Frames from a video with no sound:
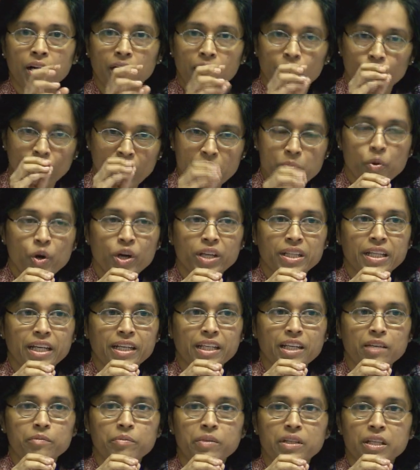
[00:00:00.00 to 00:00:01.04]
one point that
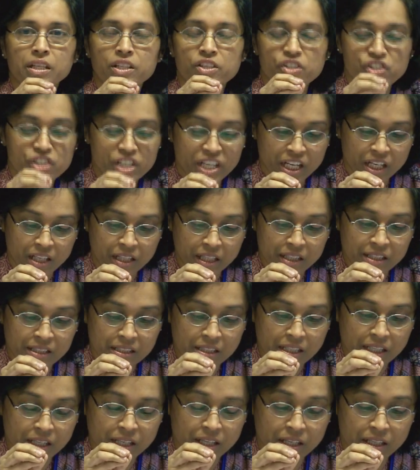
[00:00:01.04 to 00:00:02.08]
can be shared is
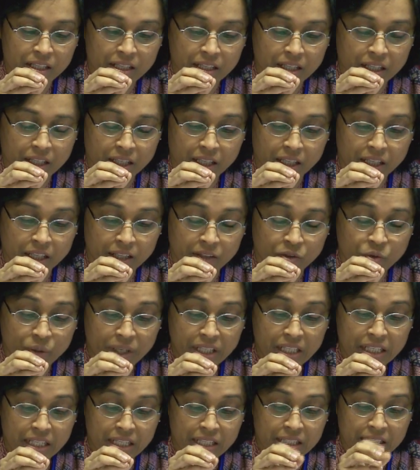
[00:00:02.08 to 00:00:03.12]
here
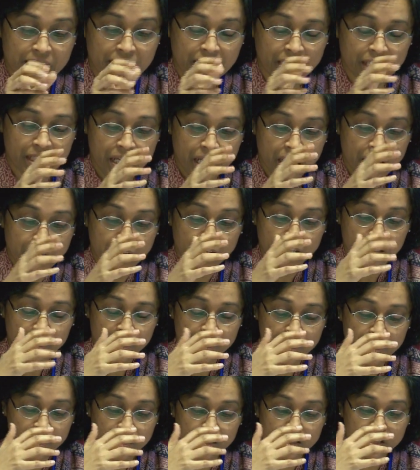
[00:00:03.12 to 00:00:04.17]
quickly is that
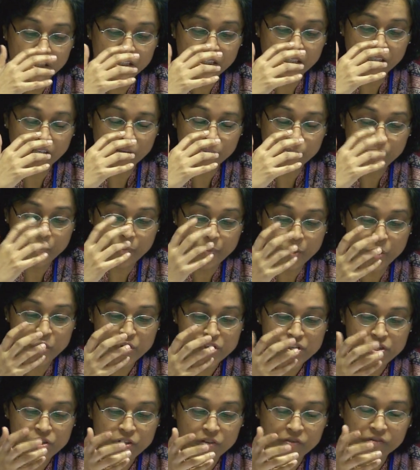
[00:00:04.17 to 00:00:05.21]
the
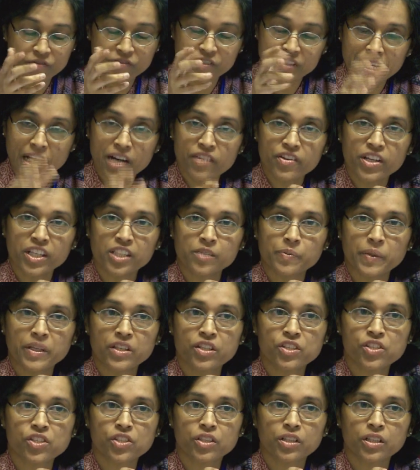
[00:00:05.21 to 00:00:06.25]
proportion of salary
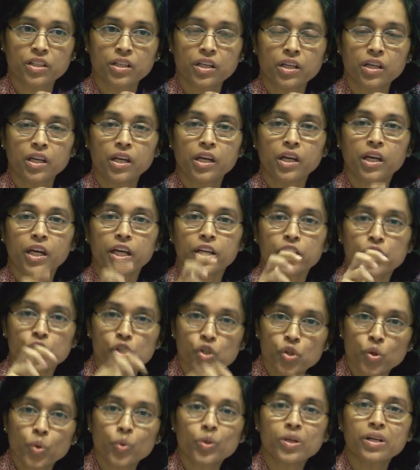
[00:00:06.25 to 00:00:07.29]
expenditure in
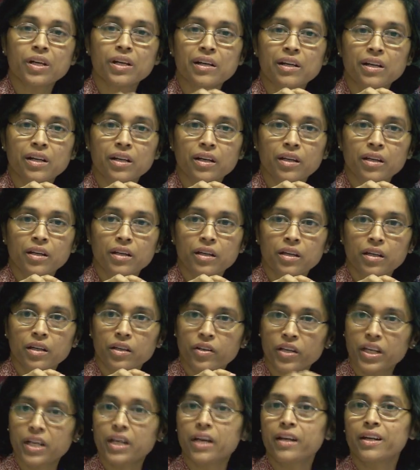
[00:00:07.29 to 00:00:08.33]
total
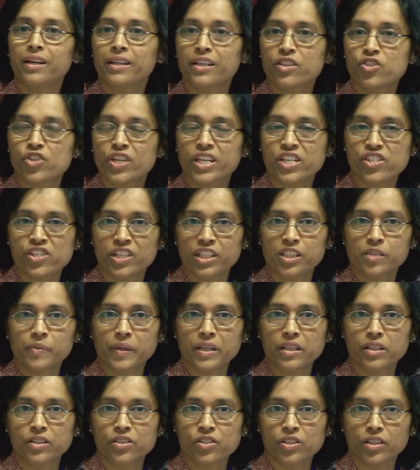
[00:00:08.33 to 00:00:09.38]
recurrent education
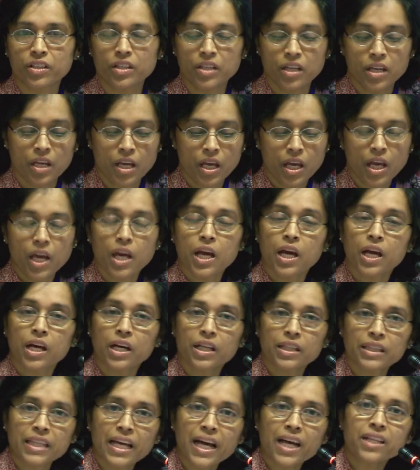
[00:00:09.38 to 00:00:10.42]
expenditure,
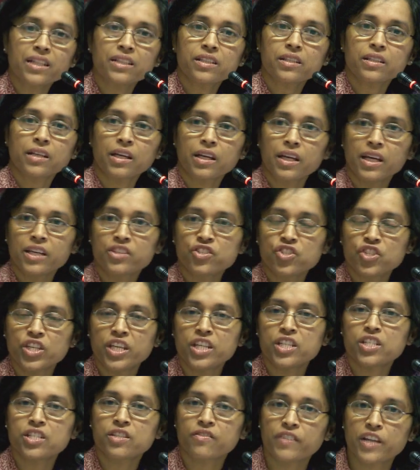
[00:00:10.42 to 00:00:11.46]
that has
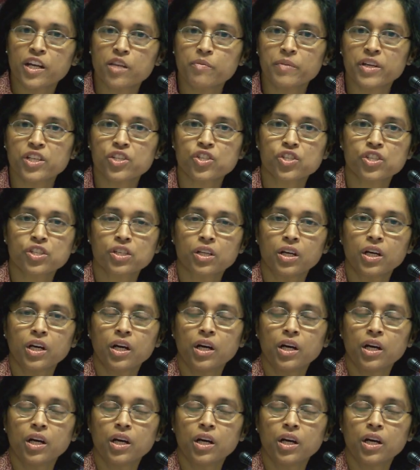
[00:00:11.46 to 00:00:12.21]
changed very much